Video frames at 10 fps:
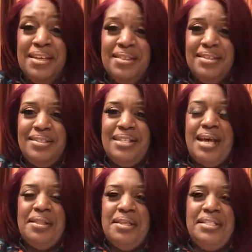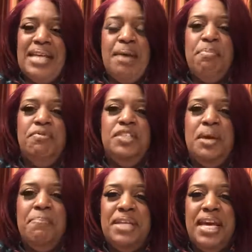this type of
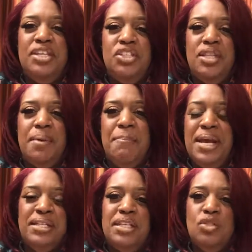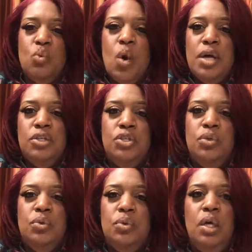temptation that makes us want
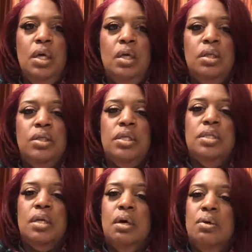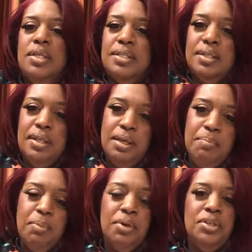to just go to sleep
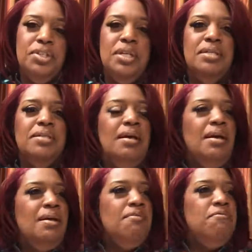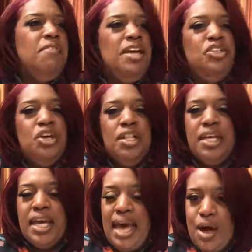or just veg on
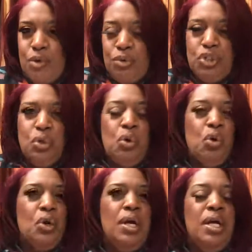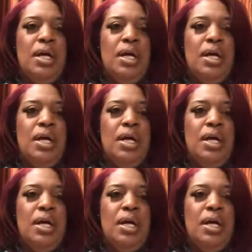the couch or